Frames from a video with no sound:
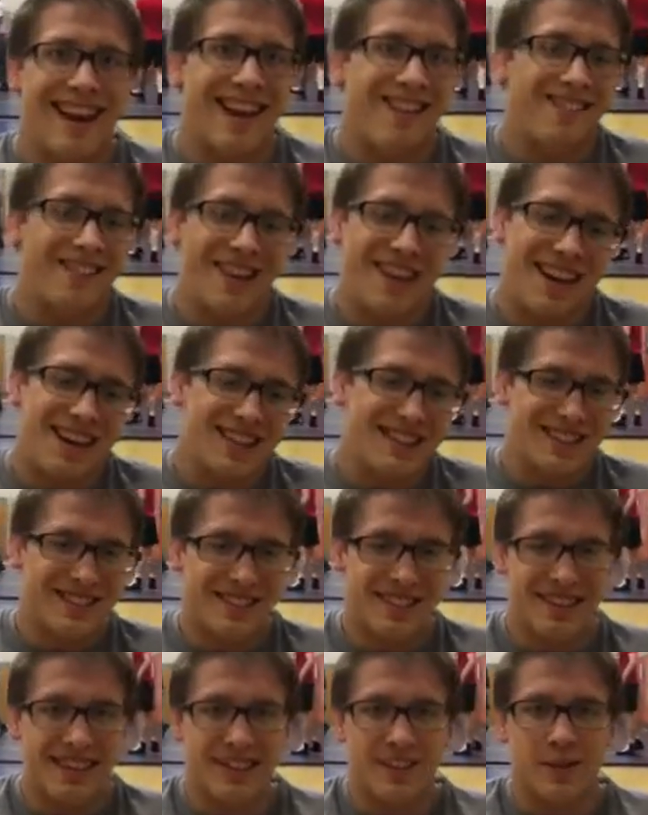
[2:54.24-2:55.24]
I mean, I
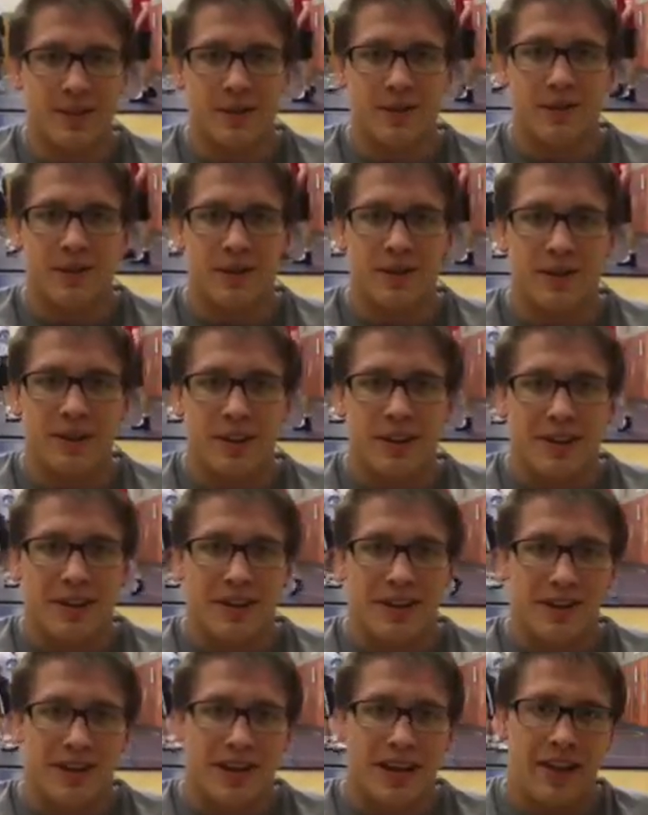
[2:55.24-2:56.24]
just like
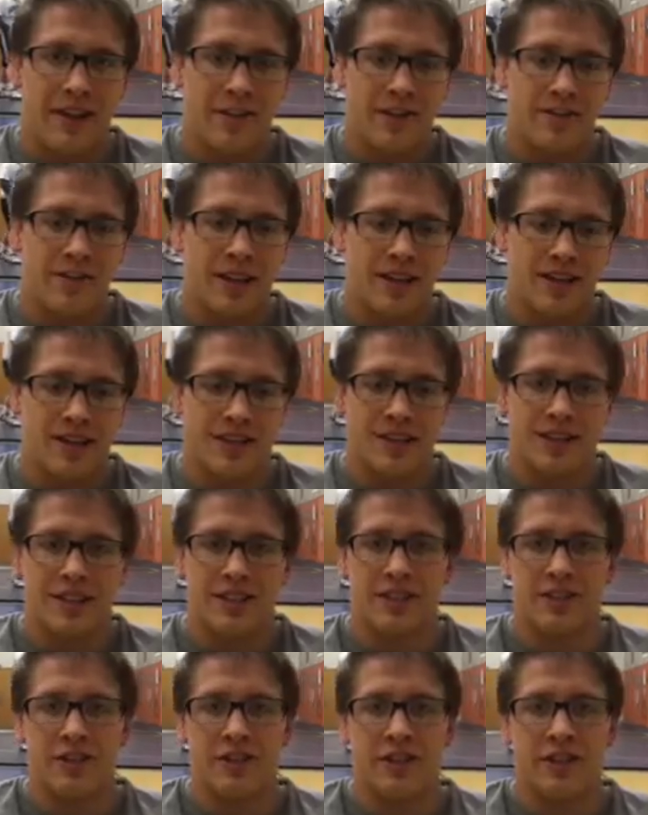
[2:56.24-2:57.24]
wrestling.
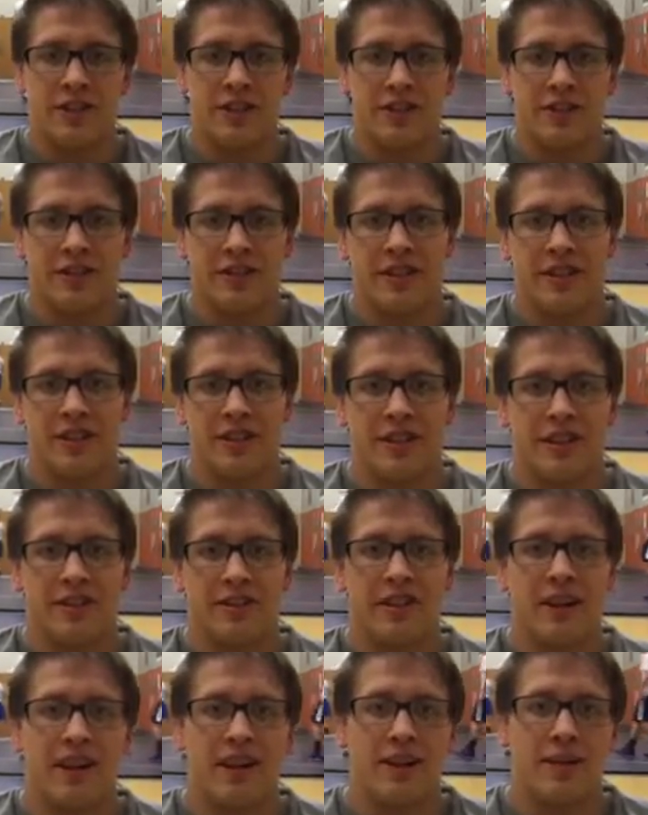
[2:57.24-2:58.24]
It's just you and the other
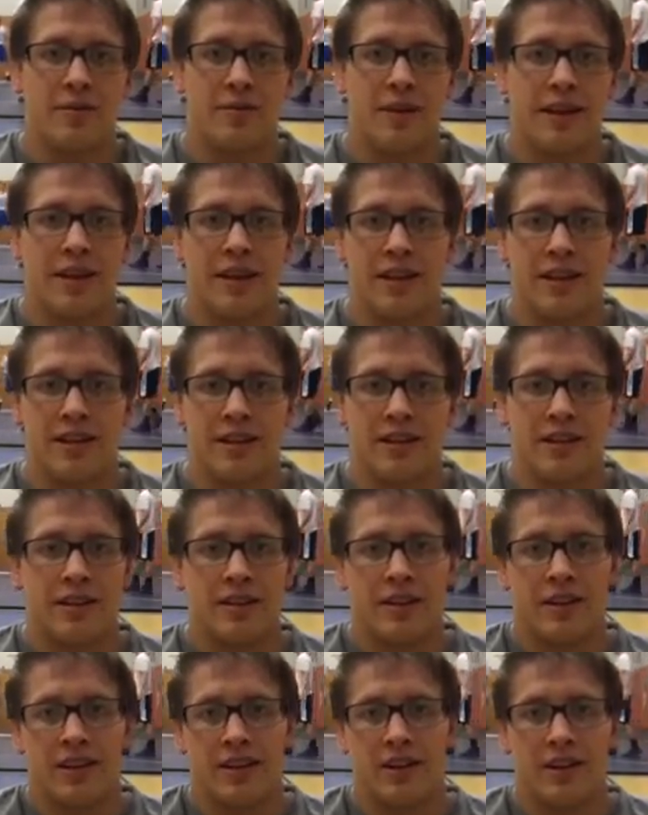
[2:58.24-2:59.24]
guy on the mat, and
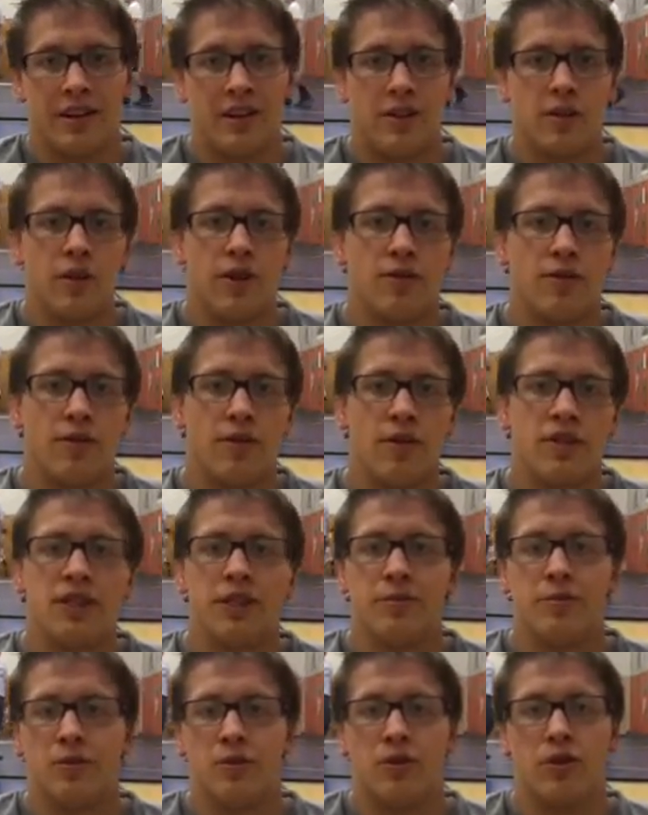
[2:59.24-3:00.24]
whoever wants
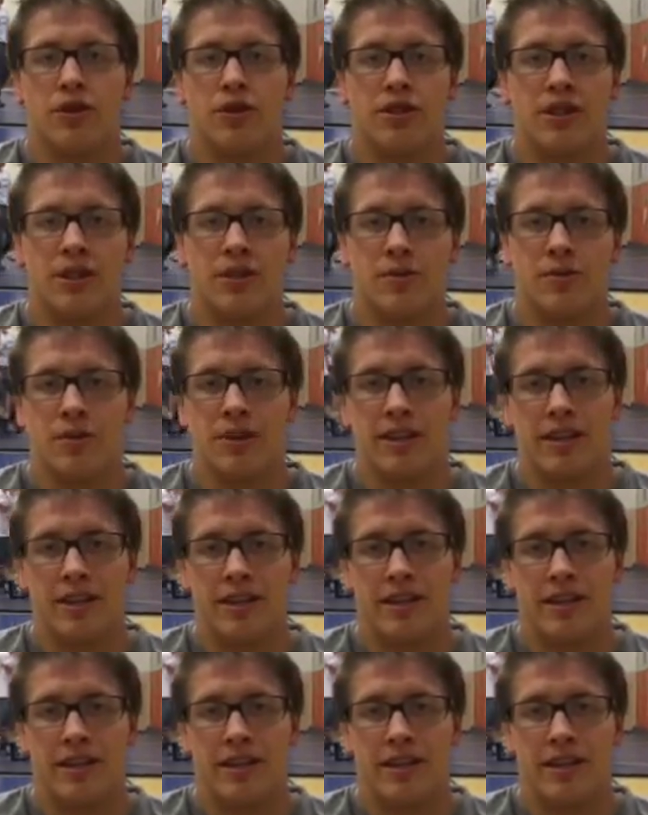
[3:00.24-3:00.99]
it more is gonna win.